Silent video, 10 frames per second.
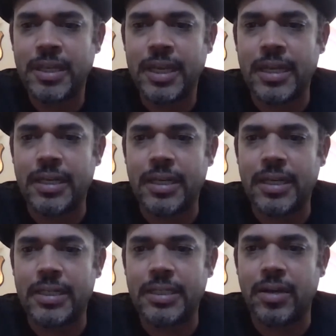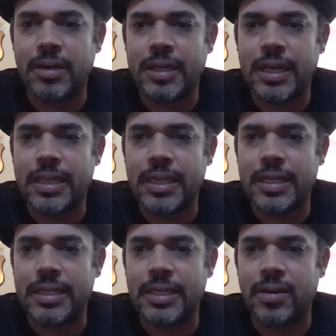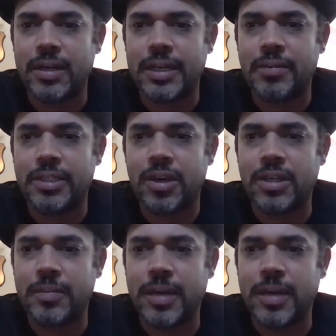And, and I think, again, we talked about